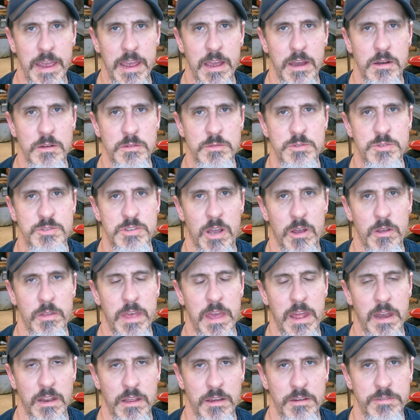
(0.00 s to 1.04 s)
else so
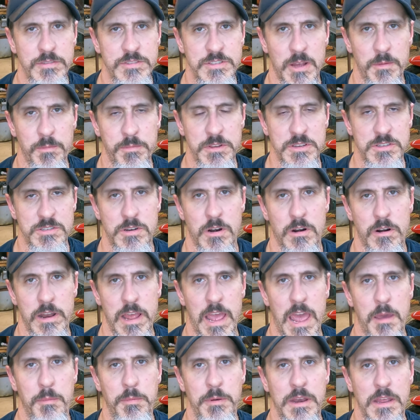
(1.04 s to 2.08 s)
that if something started
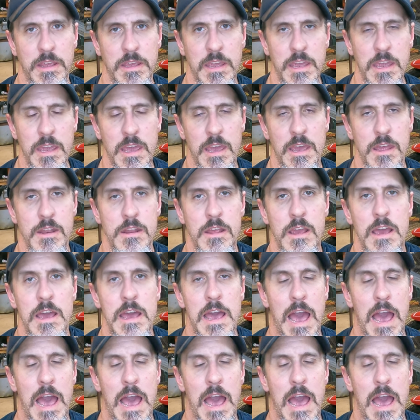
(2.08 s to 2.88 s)
happening again,